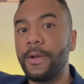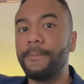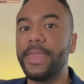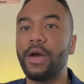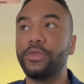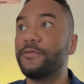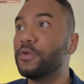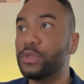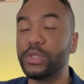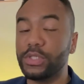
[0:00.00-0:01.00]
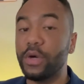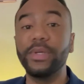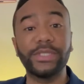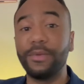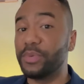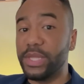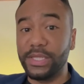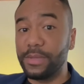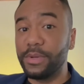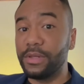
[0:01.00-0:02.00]
Now, the future is always
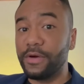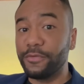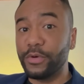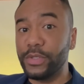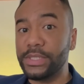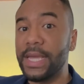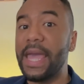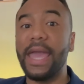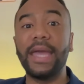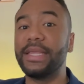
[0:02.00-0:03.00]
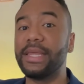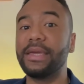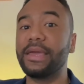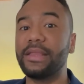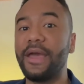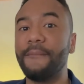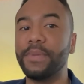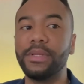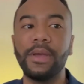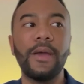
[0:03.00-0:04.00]
unpredictable, of course, anything can
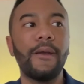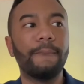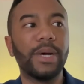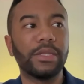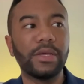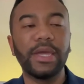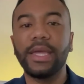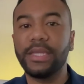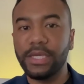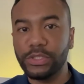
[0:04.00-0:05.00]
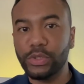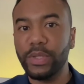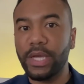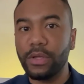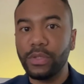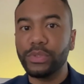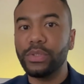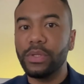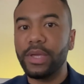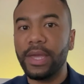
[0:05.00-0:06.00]
happen, but looking at the history and also
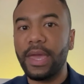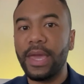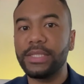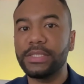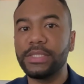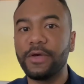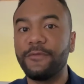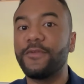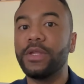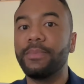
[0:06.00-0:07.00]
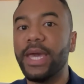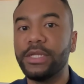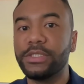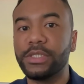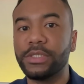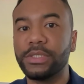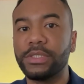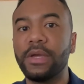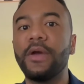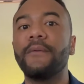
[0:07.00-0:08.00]
looking at the fund manager's
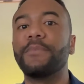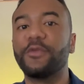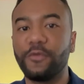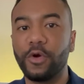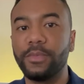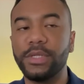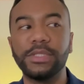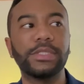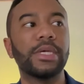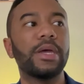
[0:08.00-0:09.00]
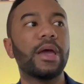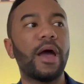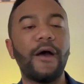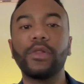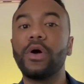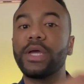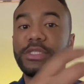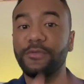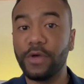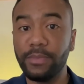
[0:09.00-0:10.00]
performance, how long has the
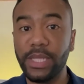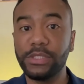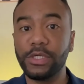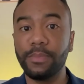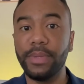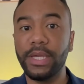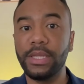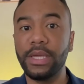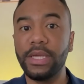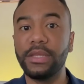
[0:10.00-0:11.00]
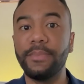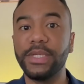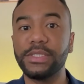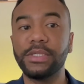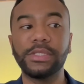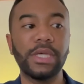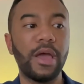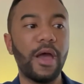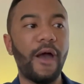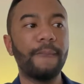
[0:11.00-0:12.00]
fund manager been in the business,
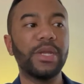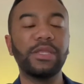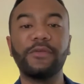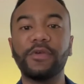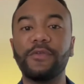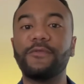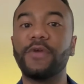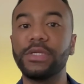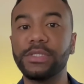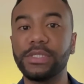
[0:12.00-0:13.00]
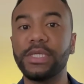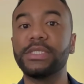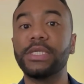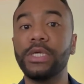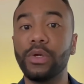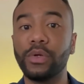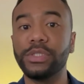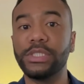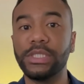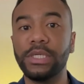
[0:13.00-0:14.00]
how many different funds is he or
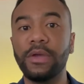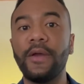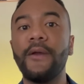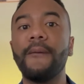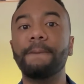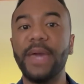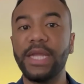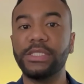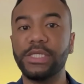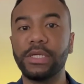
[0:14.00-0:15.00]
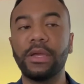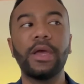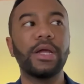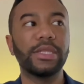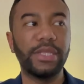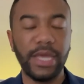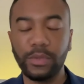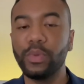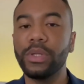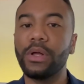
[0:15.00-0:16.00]
she managing, that
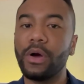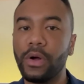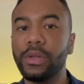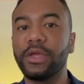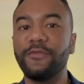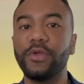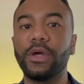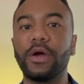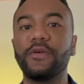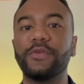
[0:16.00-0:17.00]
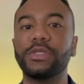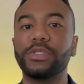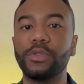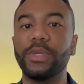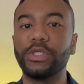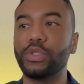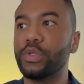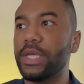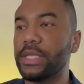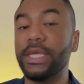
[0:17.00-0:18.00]
will all give you the confidence to make sure
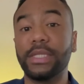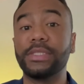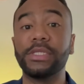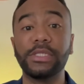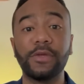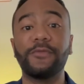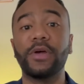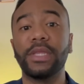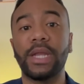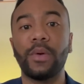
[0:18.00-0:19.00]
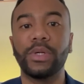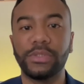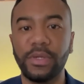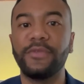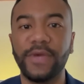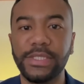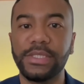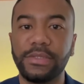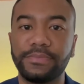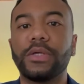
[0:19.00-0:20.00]
that, yes, this is the fund that I want to invest
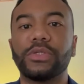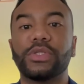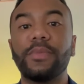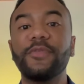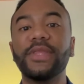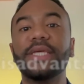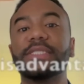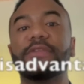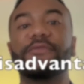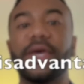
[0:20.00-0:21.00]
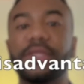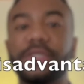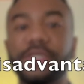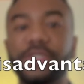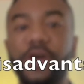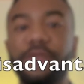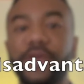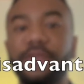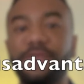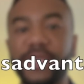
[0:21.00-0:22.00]
in. So some of the disadvantages of
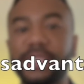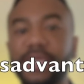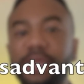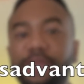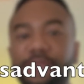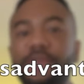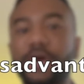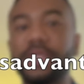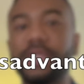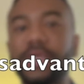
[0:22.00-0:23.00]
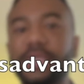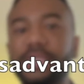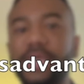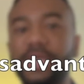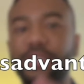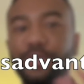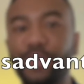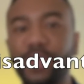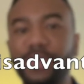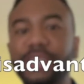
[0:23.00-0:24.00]
investing in a fund is that you're
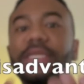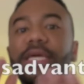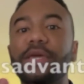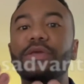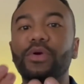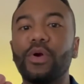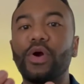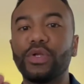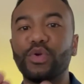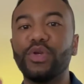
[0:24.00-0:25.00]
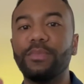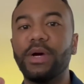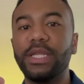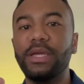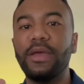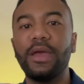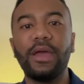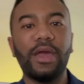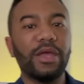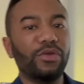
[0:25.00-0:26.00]
pretty much taking your hard-earned money
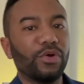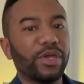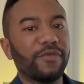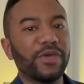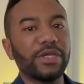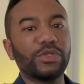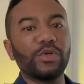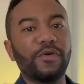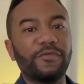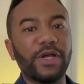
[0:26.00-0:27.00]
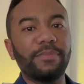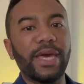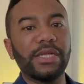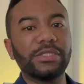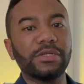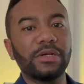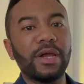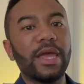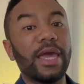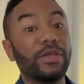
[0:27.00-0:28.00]
and you're giving it to a fund manager
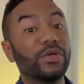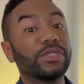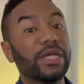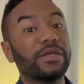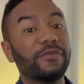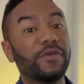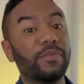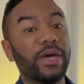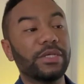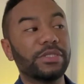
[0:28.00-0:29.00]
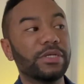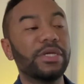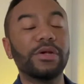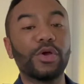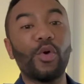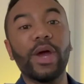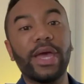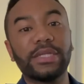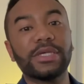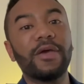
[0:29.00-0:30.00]
and you're telling the fund manager, here, go
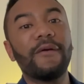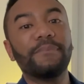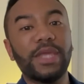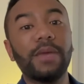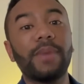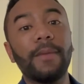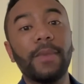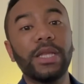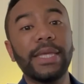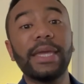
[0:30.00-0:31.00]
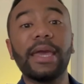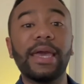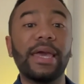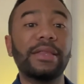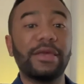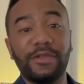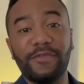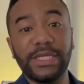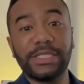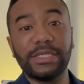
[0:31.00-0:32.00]
ahead, take my money and
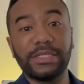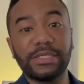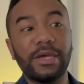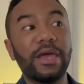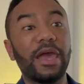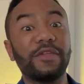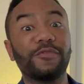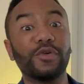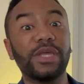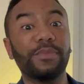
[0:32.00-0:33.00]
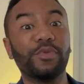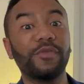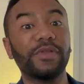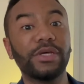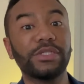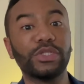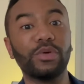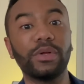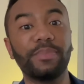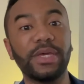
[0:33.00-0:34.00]
invest it. And for that privilege, you
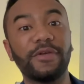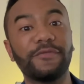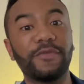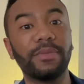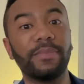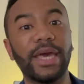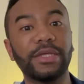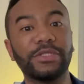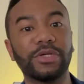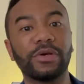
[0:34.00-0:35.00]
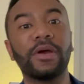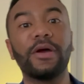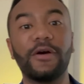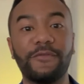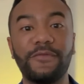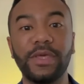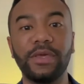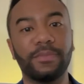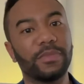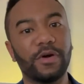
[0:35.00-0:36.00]
will pay the fund manager a fee,
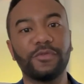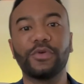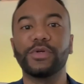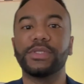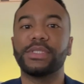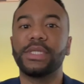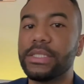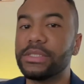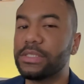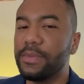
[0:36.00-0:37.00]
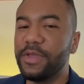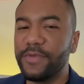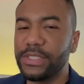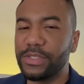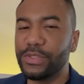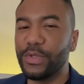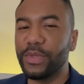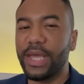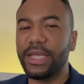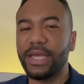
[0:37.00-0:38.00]
of course. Some investors don't
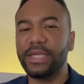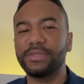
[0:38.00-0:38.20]
like that.